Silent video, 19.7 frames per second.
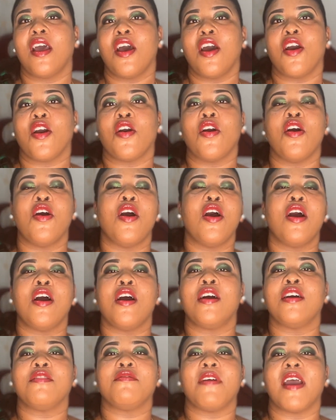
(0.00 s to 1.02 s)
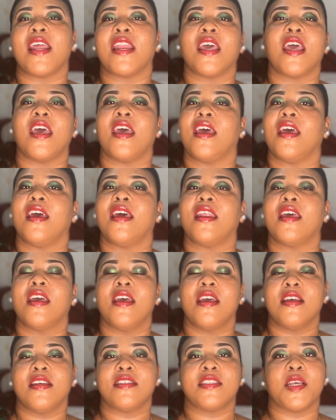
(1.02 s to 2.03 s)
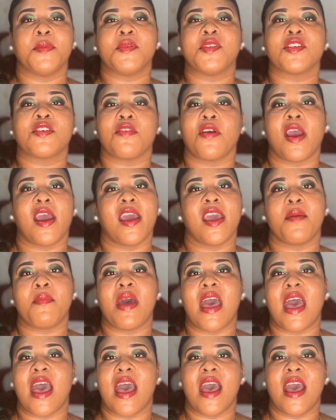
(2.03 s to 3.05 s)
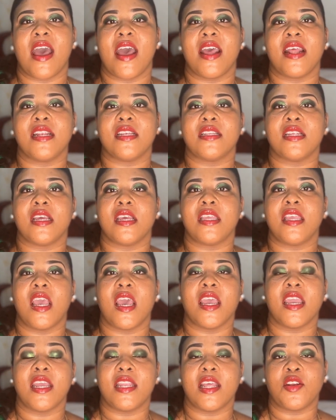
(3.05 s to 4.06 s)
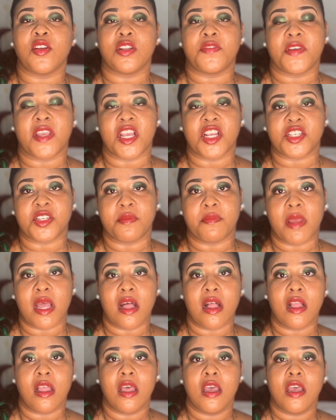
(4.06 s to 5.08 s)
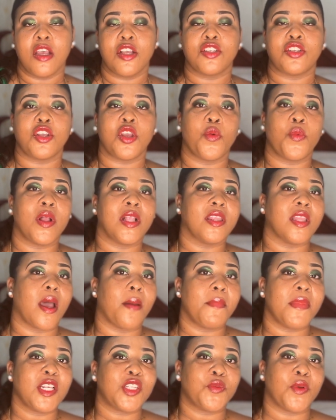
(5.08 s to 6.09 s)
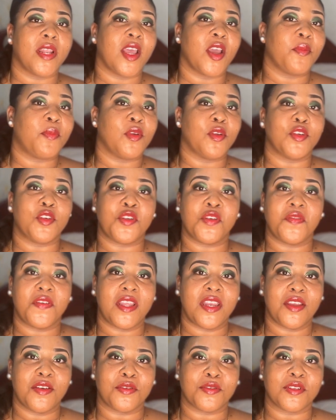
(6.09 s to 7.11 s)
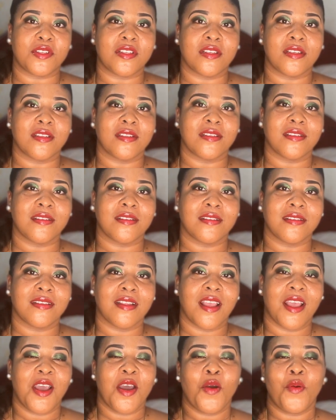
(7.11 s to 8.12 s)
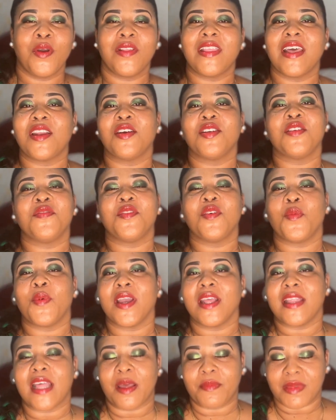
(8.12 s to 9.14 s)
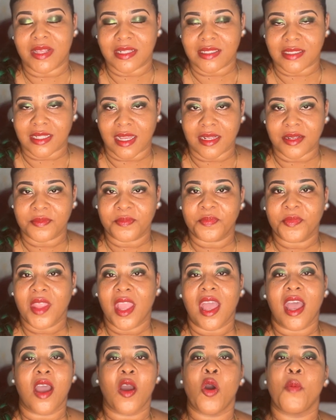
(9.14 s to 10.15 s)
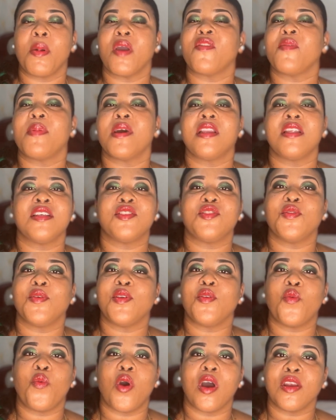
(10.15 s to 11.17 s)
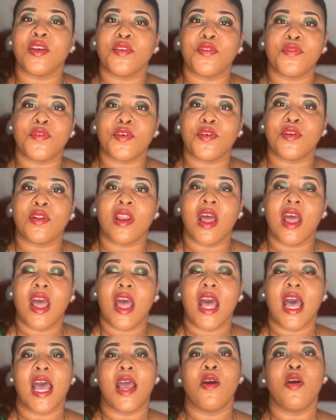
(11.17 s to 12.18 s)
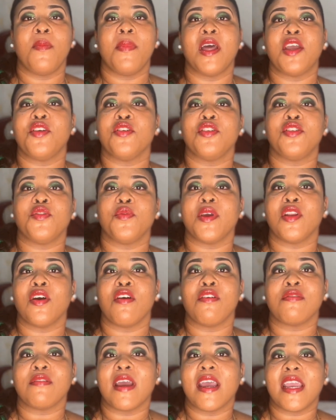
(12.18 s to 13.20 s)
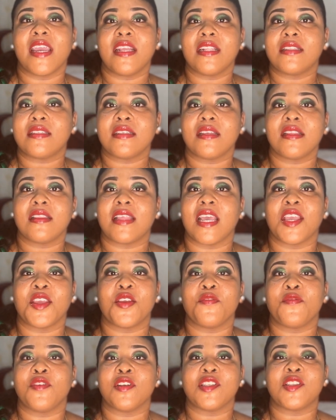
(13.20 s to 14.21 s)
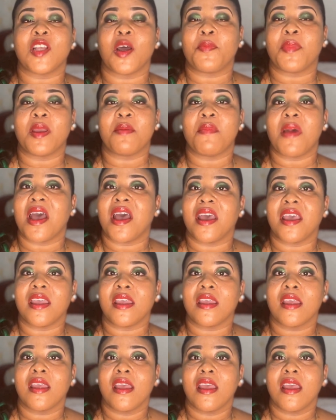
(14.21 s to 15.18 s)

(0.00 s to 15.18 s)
go on right ahead subscribe and yeah hit that notification bell so you will not miss when i upload new videos with that out of the way and that being said i hope everybody is doing wonderful i hope that you're doing all right thank you for stopping by